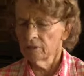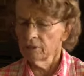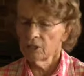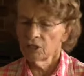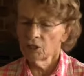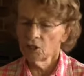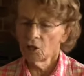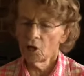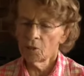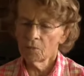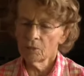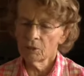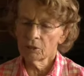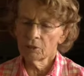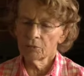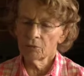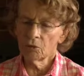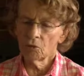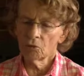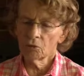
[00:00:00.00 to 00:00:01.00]
it's odd, but
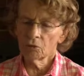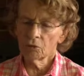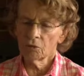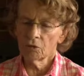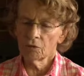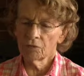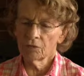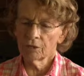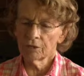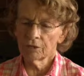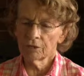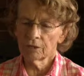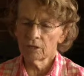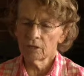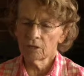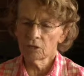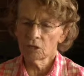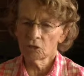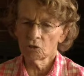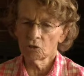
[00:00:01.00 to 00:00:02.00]
the owner of the
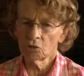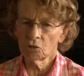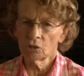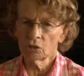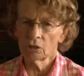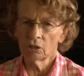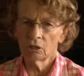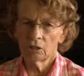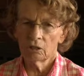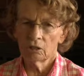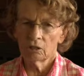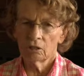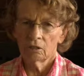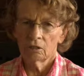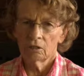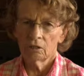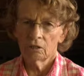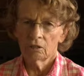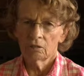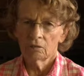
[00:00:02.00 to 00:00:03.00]
little store
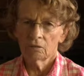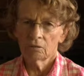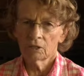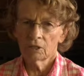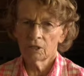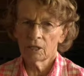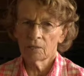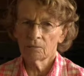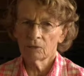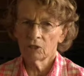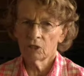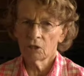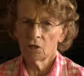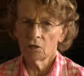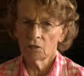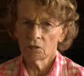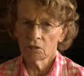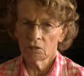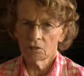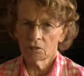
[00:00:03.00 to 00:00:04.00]
was named
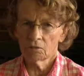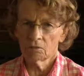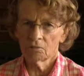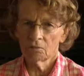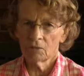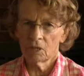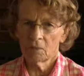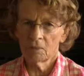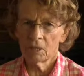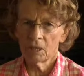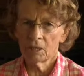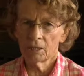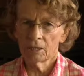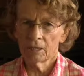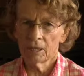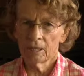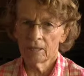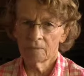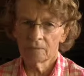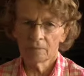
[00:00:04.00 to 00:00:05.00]
Johnson, my maiden
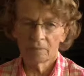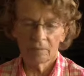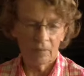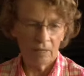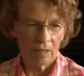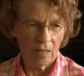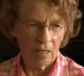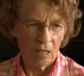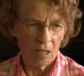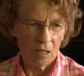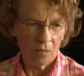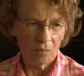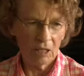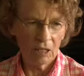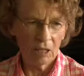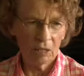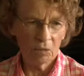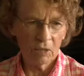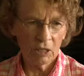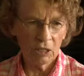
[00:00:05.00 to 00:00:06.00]
name.
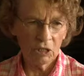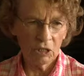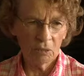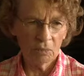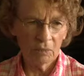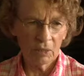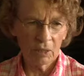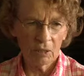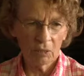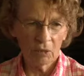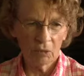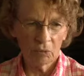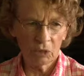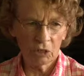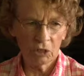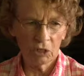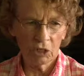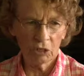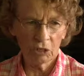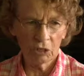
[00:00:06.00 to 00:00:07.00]
But anyway, she'd pay
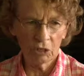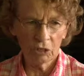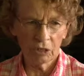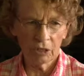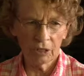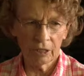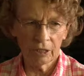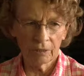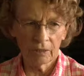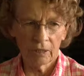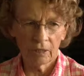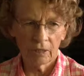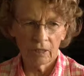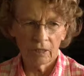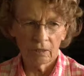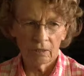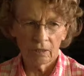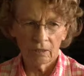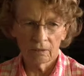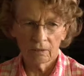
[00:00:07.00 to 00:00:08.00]
what she could and
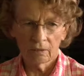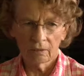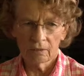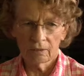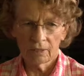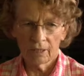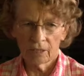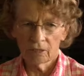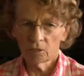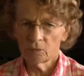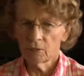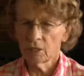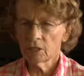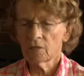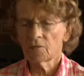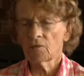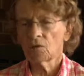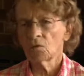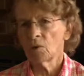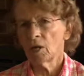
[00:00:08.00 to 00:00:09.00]
let the
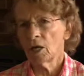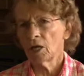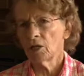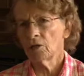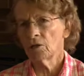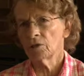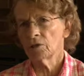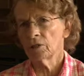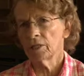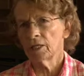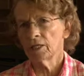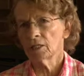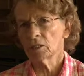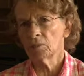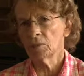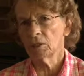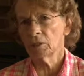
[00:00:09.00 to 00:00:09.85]
rest of it ride on the next